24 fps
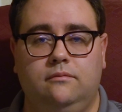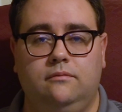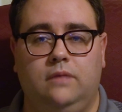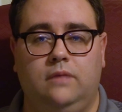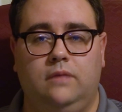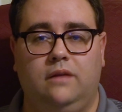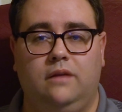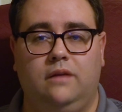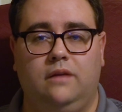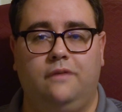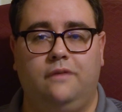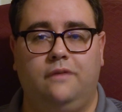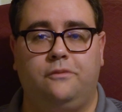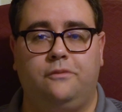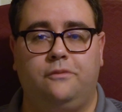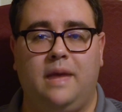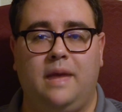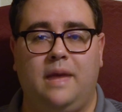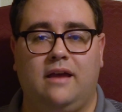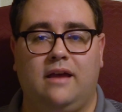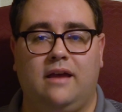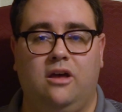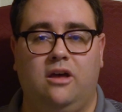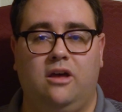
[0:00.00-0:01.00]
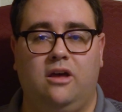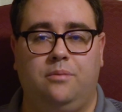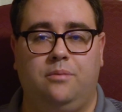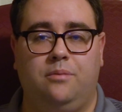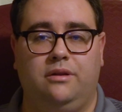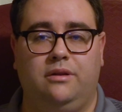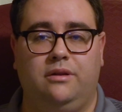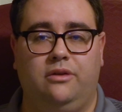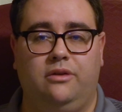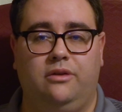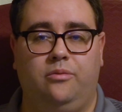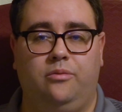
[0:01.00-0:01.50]
Let's back up a
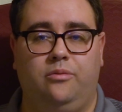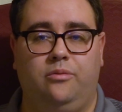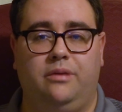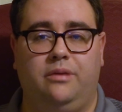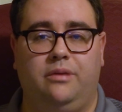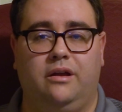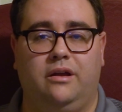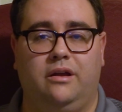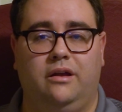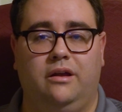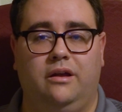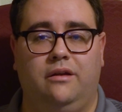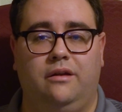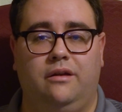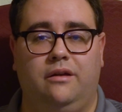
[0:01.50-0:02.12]
little bit,